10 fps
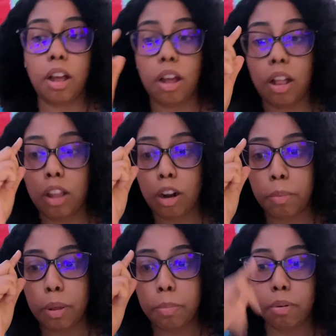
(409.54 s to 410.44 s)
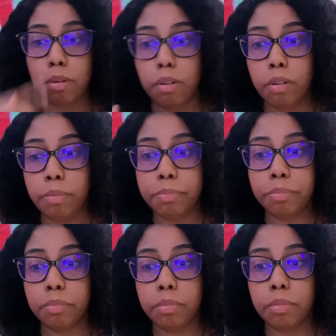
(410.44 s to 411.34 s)
a lot of people
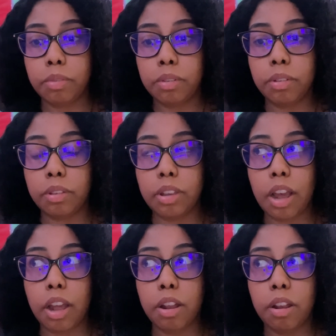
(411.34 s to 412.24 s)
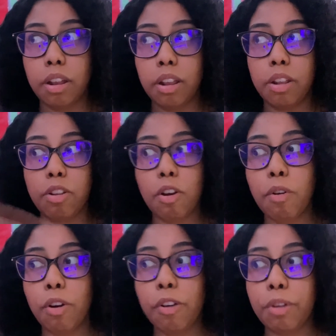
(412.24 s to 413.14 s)
that know
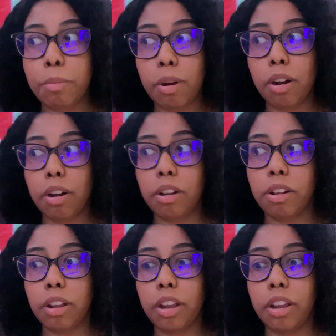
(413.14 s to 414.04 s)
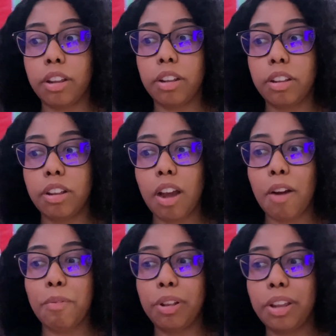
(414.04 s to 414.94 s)
Irving Mall. Like, y'all
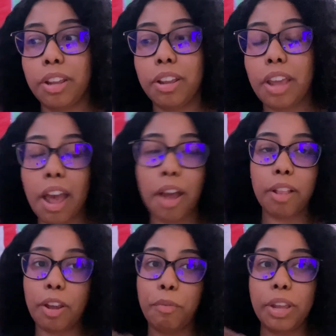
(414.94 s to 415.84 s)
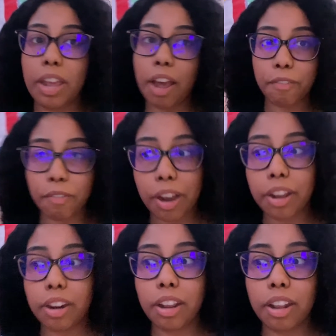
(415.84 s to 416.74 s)
really can't, like, we can't
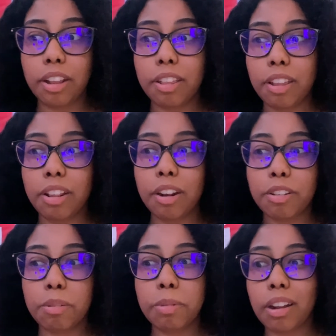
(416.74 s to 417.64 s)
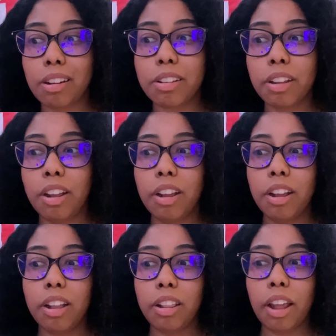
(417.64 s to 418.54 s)
find anything there, to be honest.
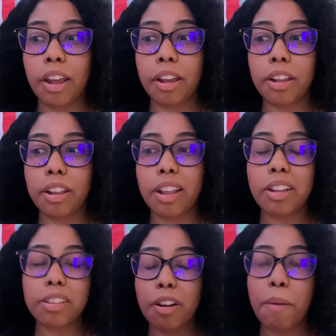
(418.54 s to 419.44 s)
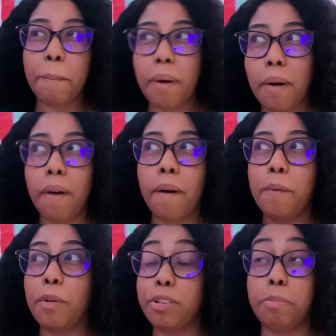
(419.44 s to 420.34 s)
Like, that's not a mall.
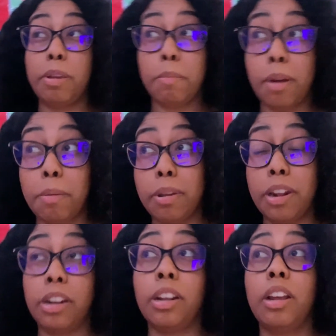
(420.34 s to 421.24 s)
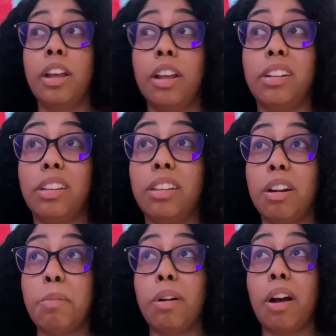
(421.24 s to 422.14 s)
Well, to me, in my opinion, that's
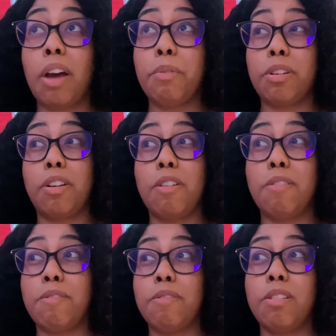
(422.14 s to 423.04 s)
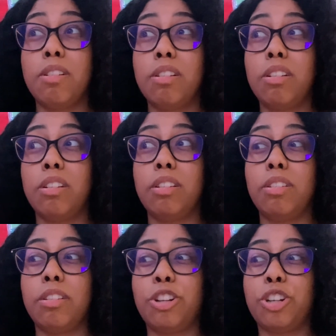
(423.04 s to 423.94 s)
a mall I would go
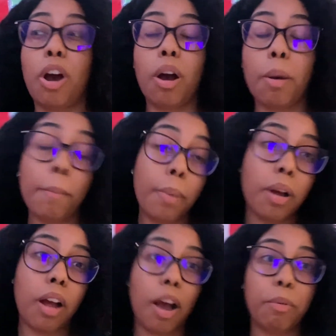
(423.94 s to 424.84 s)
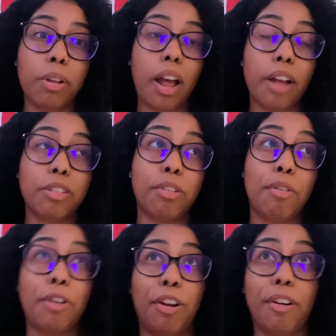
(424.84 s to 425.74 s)
to shop. I would have to go
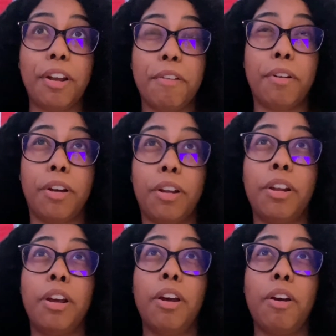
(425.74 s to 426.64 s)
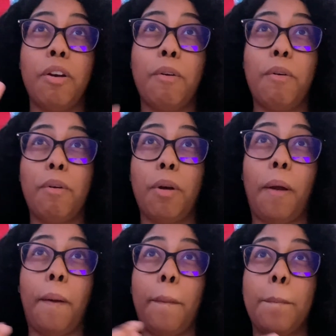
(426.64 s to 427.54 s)
to Grapevine
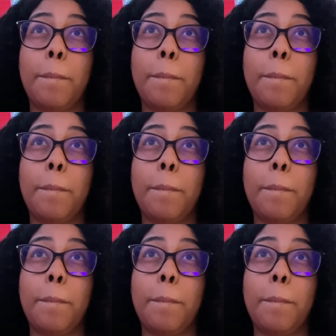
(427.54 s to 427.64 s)
or